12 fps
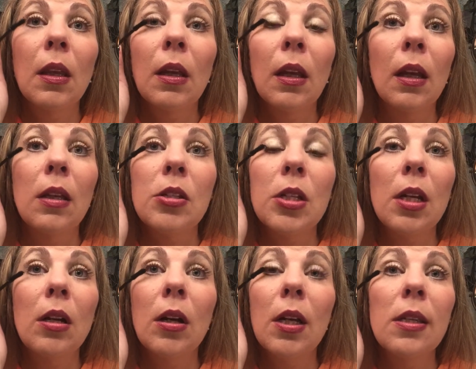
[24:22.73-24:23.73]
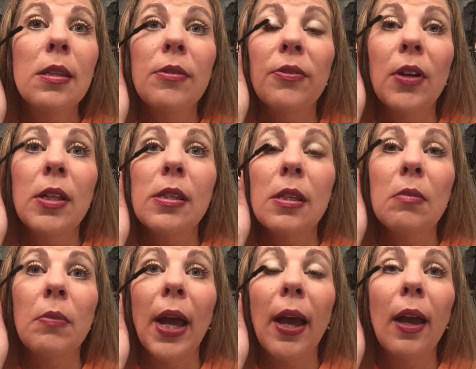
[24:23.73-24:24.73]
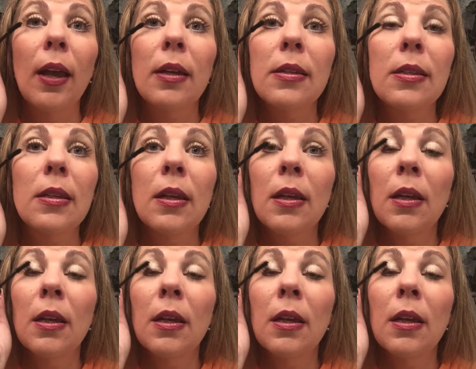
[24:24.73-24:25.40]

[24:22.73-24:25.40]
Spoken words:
Again, generous fronts and backs.